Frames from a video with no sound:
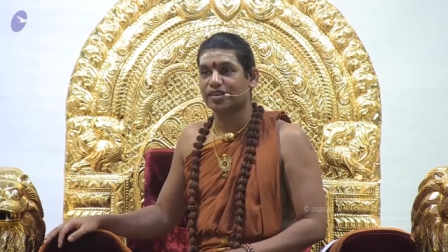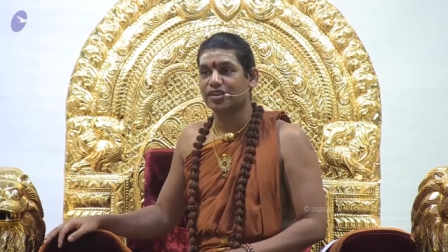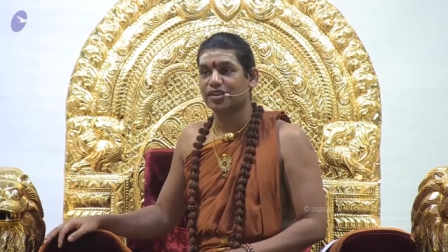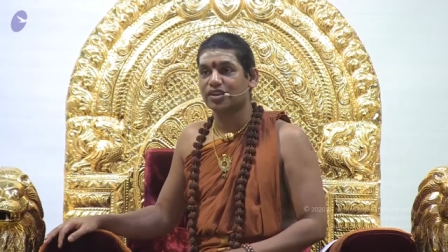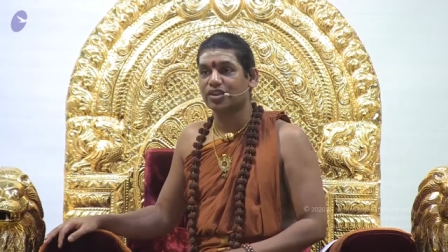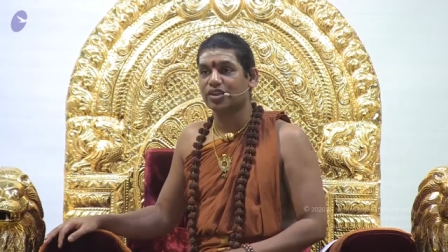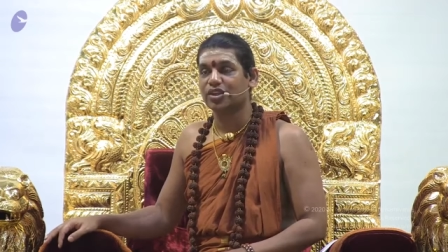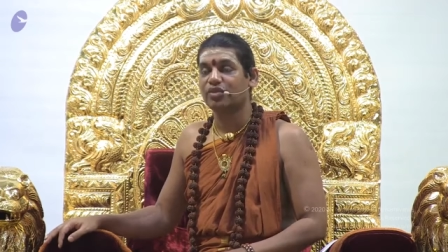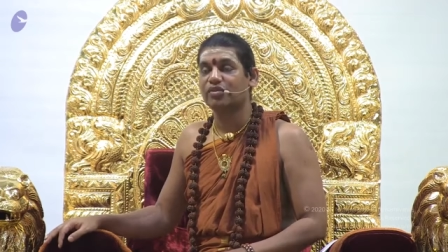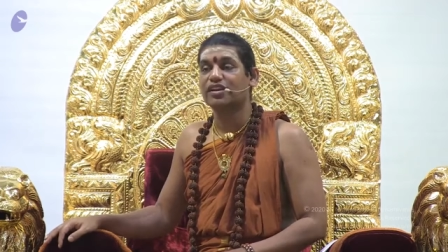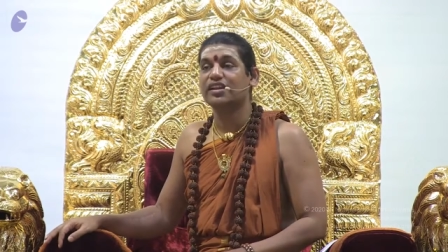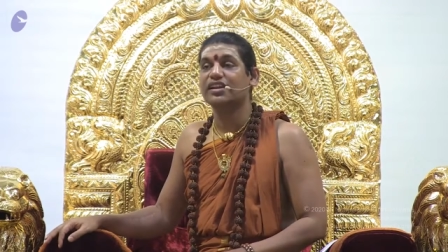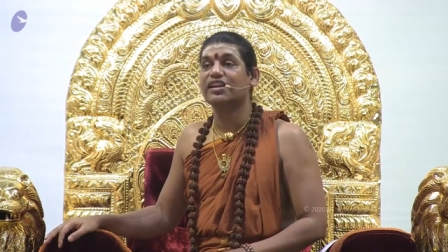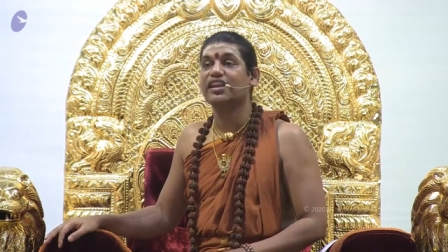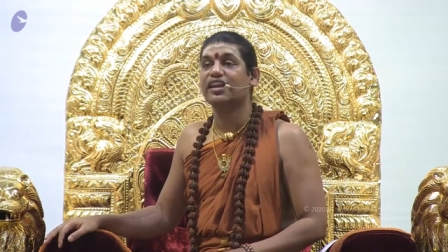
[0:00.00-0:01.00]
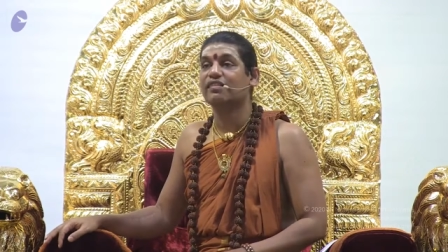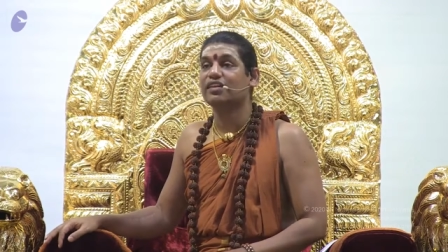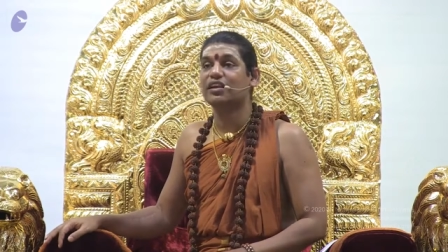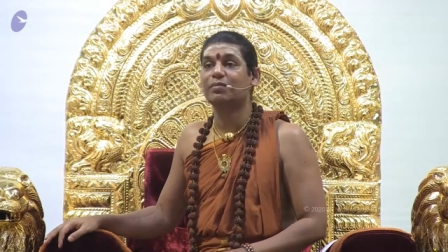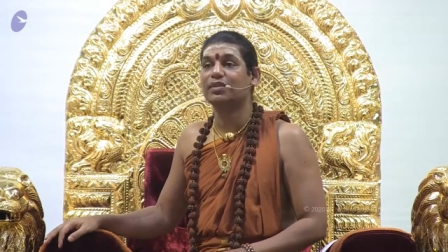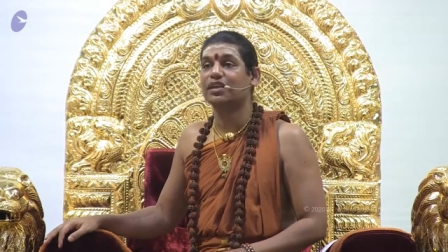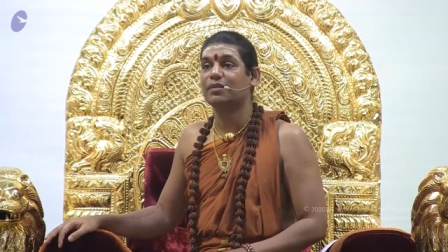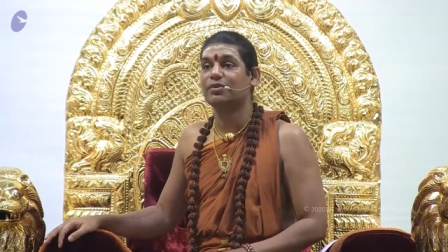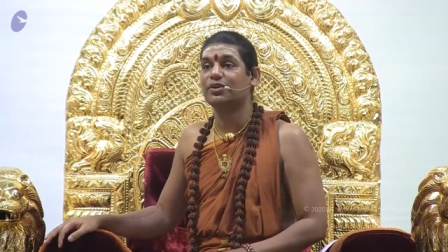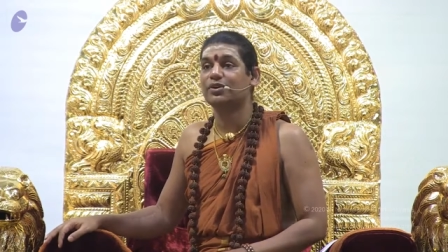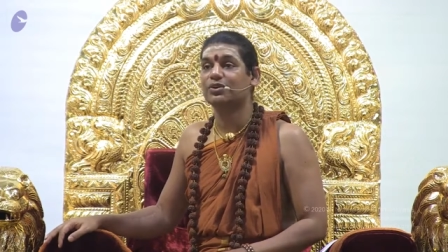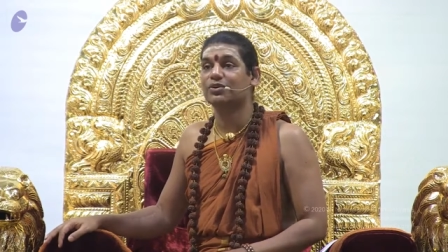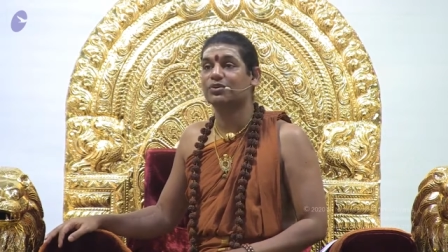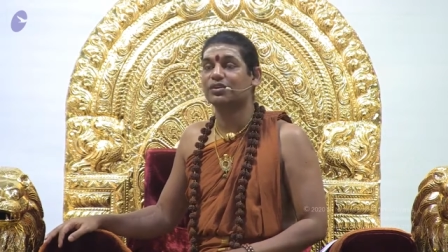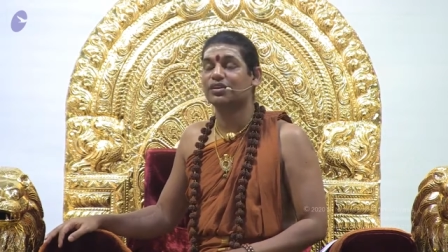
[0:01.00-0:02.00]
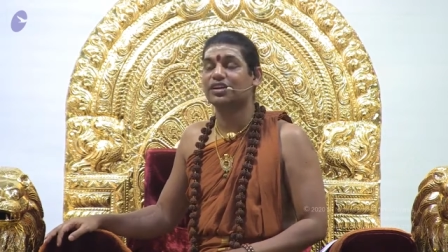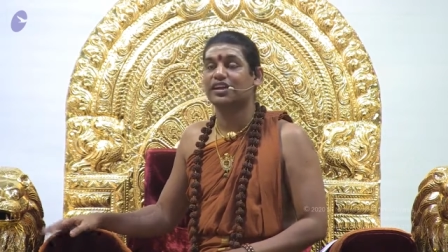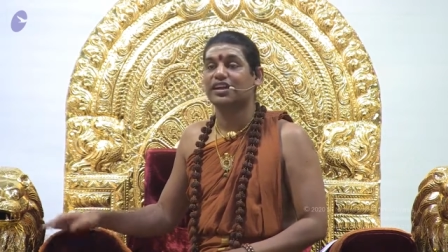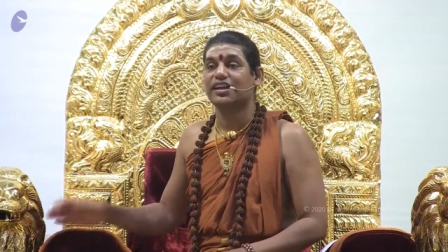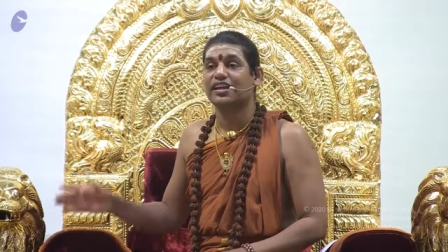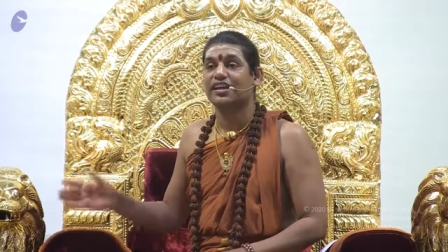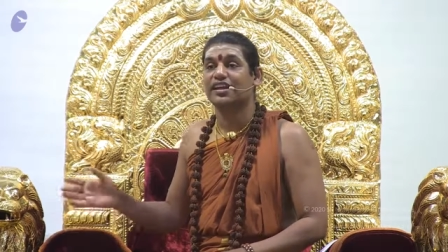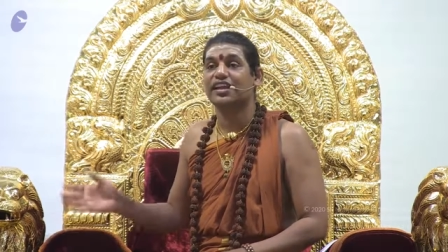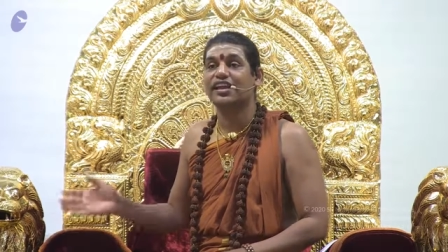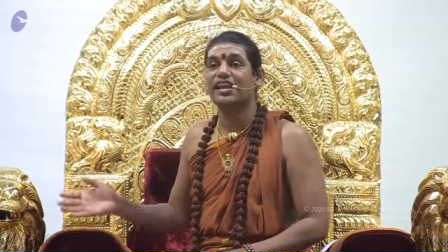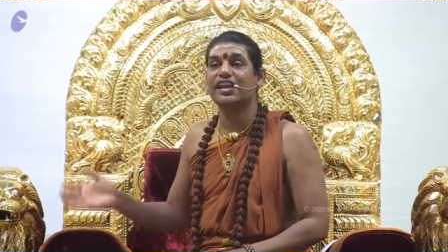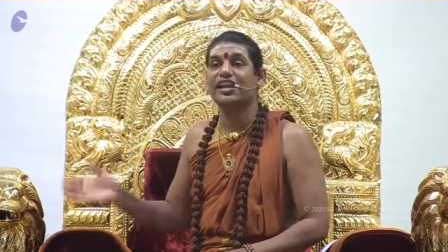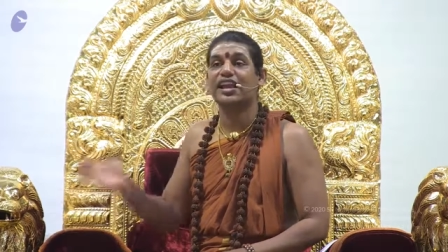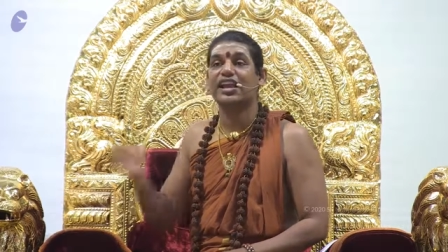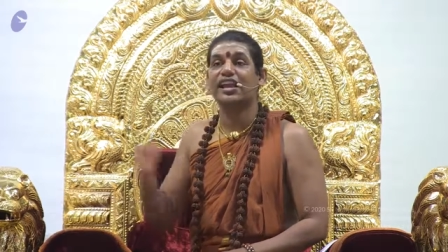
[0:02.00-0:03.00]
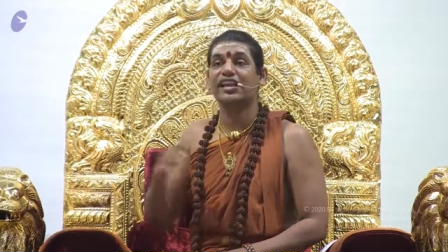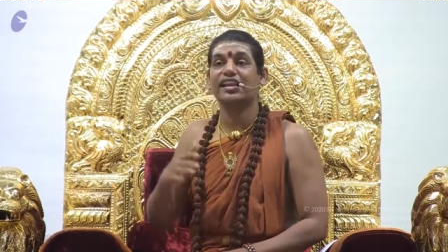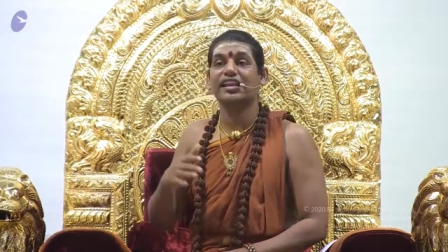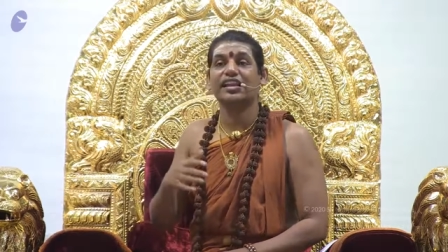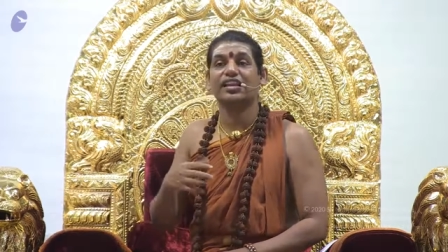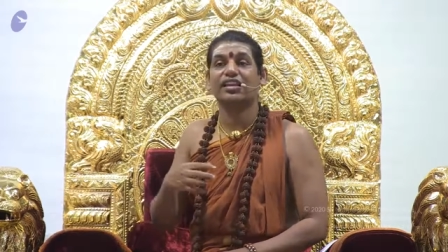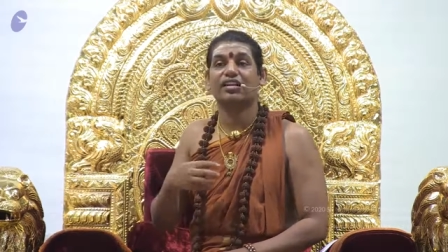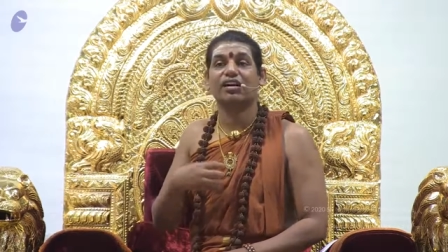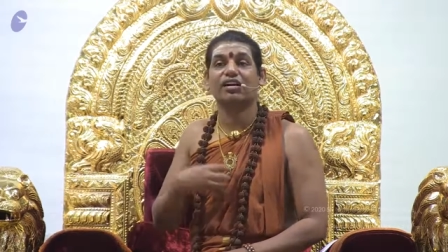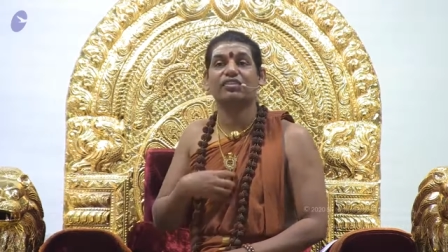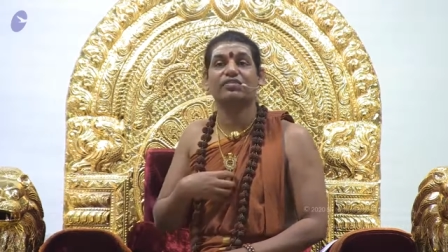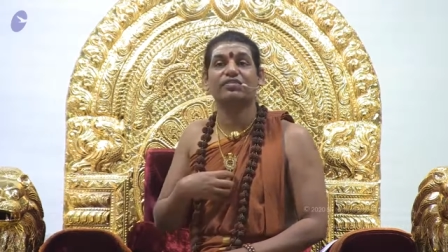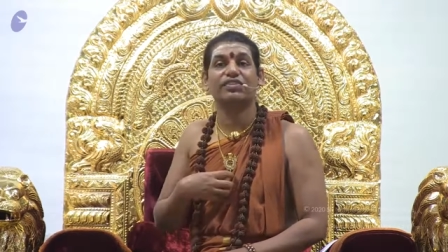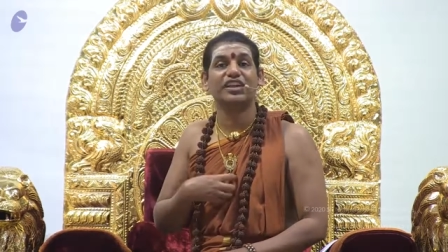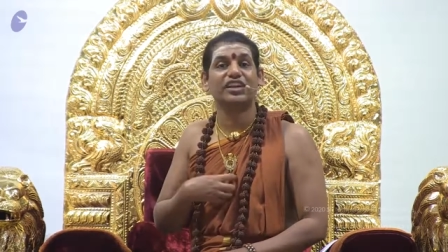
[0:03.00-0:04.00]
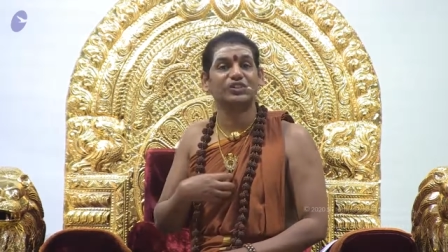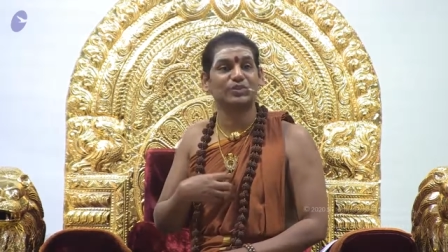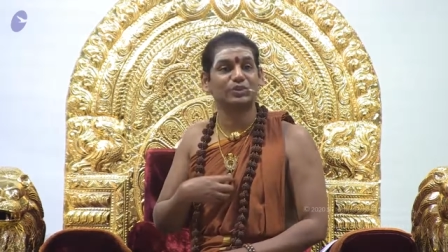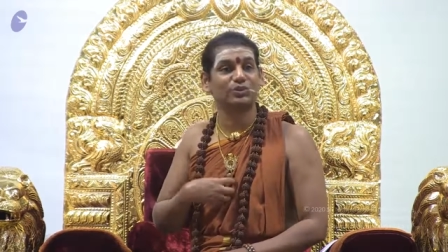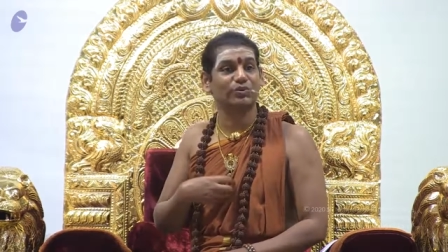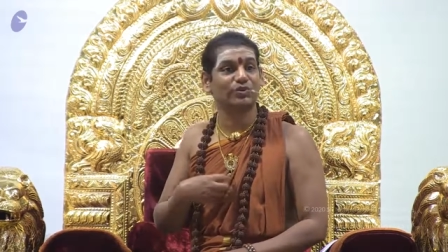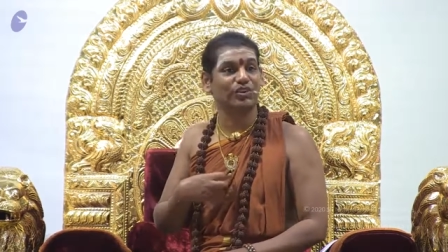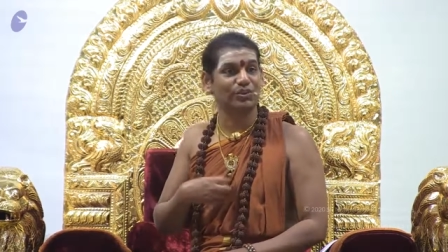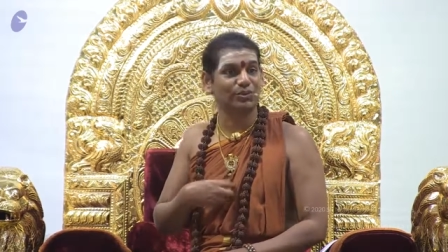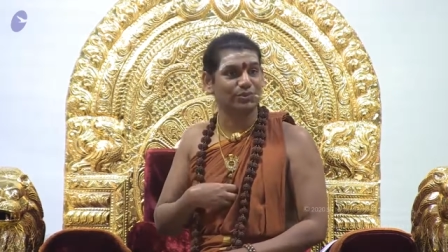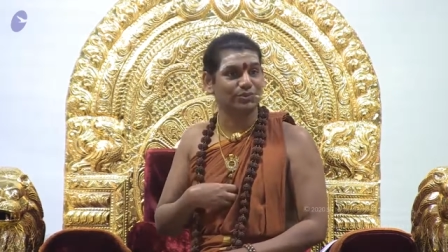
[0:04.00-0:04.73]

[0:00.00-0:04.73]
you will never be able to regain confidence over you.